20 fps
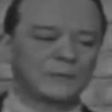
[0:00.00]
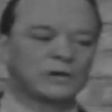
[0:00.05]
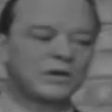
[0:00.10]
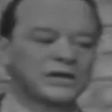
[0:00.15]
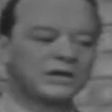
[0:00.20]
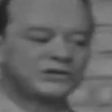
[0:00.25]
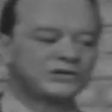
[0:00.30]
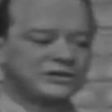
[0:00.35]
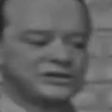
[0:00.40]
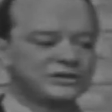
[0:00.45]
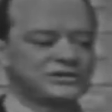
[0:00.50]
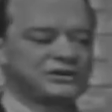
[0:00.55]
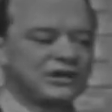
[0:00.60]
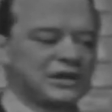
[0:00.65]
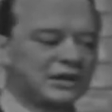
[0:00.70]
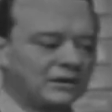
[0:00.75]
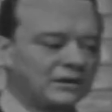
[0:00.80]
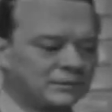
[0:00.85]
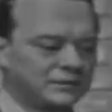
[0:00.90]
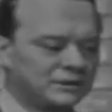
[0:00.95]
religious
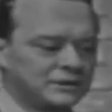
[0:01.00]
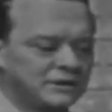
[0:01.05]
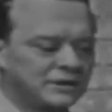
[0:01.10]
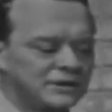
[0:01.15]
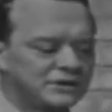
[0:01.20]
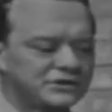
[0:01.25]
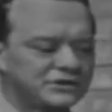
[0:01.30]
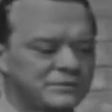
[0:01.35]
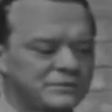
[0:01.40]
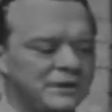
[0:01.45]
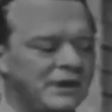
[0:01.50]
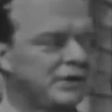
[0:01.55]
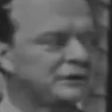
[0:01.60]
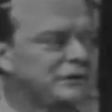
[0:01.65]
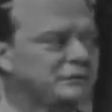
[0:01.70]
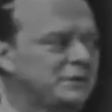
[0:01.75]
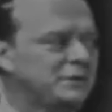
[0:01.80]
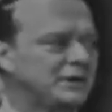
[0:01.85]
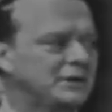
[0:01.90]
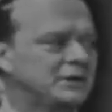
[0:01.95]
gentlemen, these
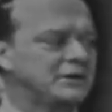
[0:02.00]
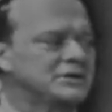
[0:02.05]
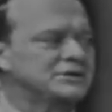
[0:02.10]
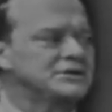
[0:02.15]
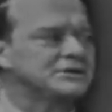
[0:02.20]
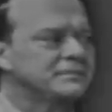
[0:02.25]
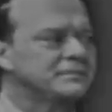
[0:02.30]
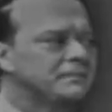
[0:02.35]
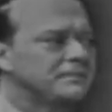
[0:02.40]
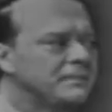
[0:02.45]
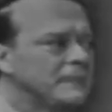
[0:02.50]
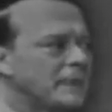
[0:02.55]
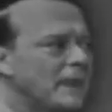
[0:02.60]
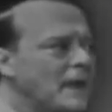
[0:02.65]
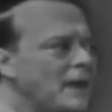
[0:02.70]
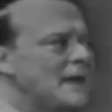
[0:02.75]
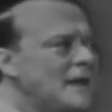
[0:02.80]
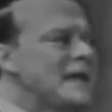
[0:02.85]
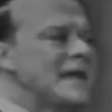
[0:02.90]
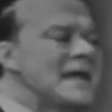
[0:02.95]
Semitic speakers,
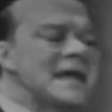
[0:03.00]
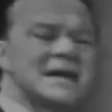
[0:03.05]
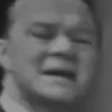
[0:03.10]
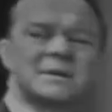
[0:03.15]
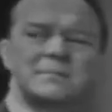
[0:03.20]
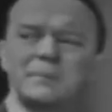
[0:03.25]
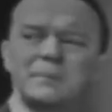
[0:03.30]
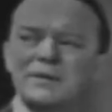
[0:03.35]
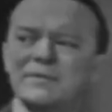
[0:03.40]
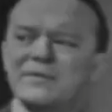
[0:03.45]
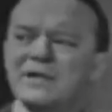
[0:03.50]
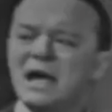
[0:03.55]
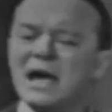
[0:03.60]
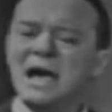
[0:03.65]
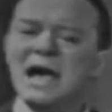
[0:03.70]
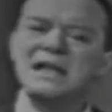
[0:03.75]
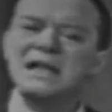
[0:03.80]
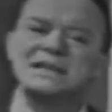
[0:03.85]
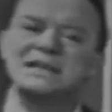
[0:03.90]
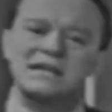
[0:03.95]
hit upon the
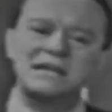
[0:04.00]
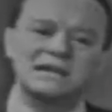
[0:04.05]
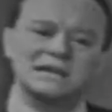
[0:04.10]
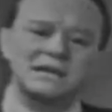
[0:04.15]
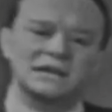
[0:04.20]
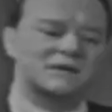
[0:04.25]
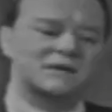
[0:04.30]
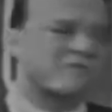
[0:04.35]
idea